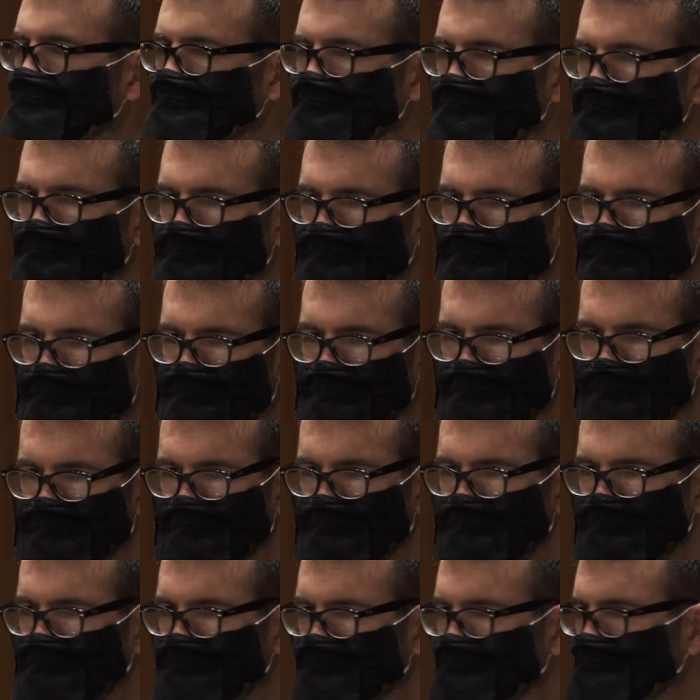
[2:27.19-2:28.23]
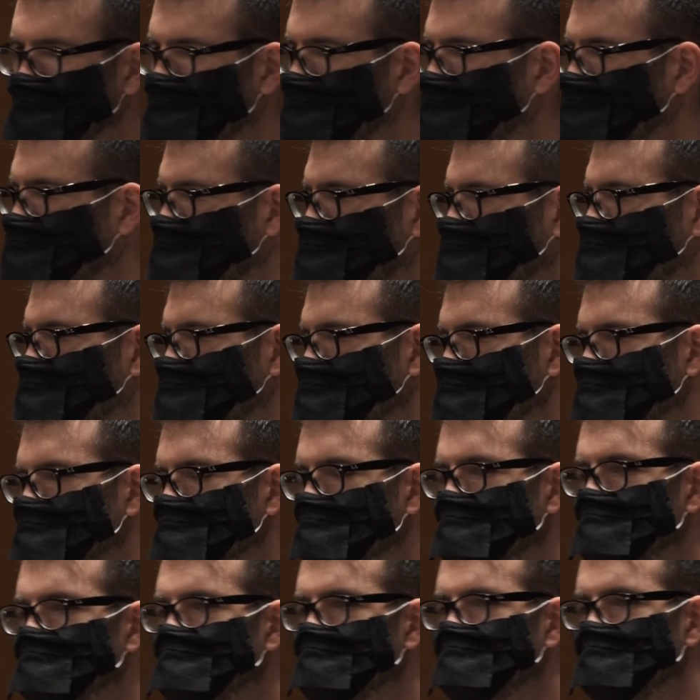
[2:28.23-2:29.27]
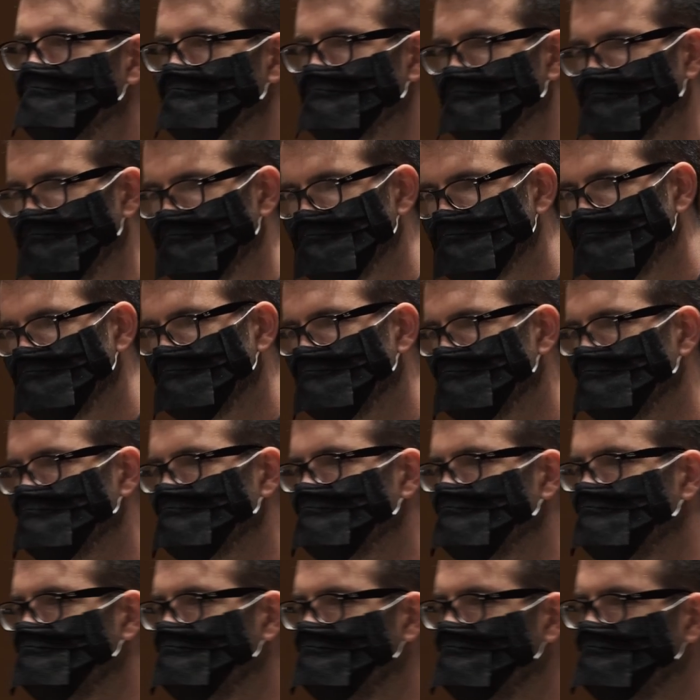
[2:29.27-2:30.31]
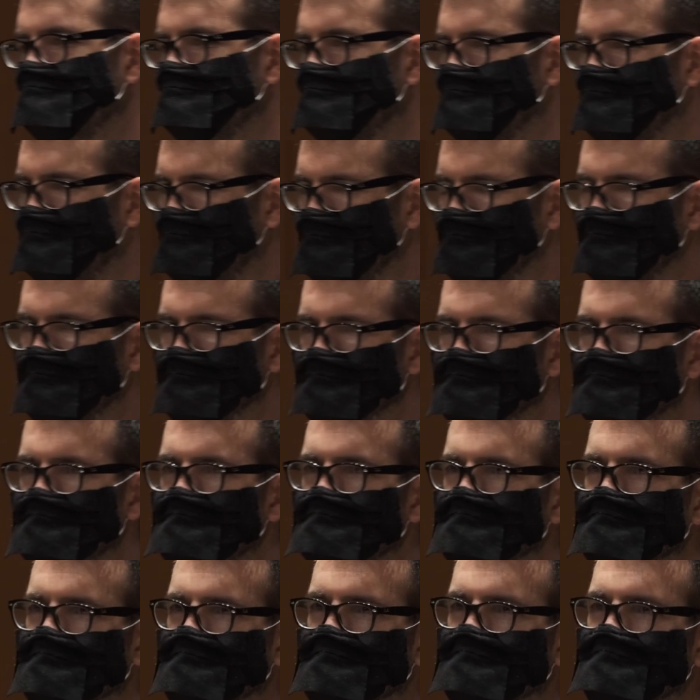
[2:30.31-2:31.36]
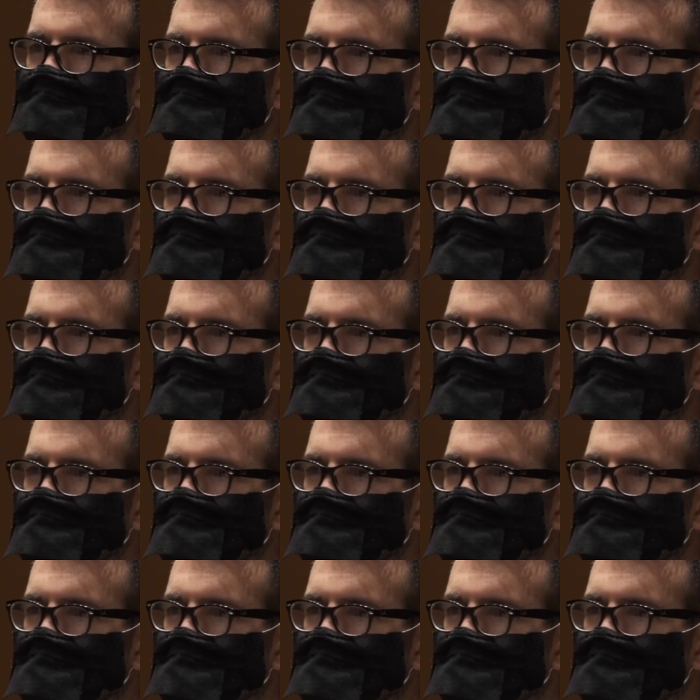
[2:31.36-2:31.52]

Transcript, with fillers: when I feel that my air is not moving fast enough, I like to do some